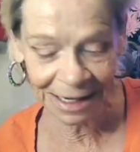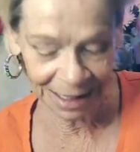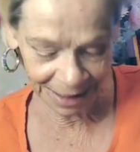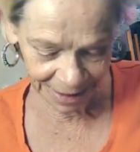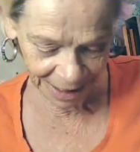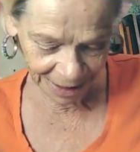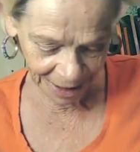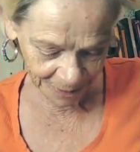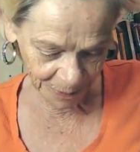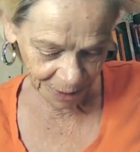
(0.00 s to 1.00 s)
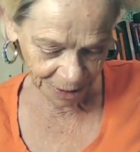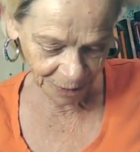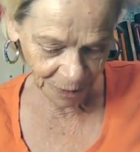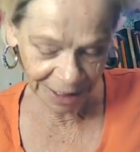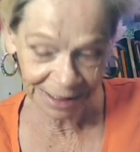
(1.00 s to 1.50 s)
and then I put
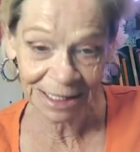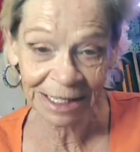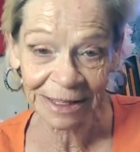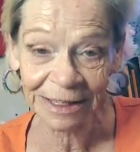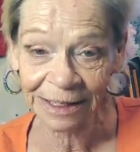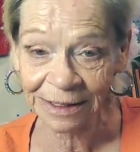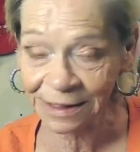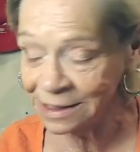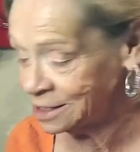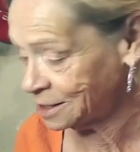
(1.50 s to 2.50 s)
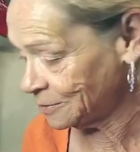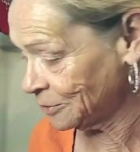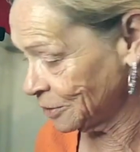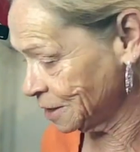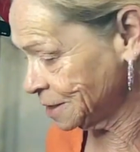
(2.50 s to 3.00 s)
the rest in the deep
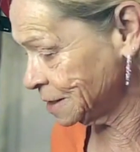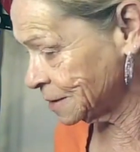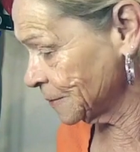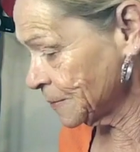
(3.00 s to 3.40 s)
freeze.